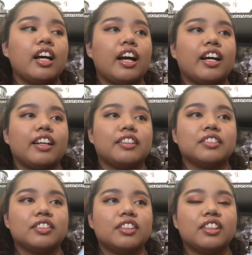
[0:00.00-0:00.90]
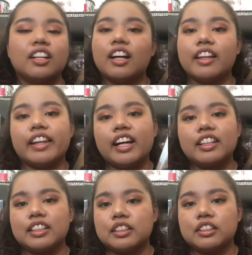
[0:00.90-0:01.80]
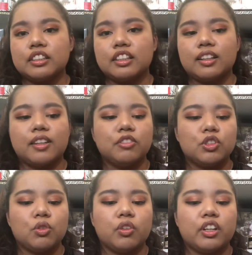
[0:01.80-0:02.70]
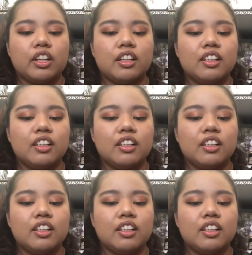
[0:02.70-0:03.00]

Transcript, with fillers: and that is a love story,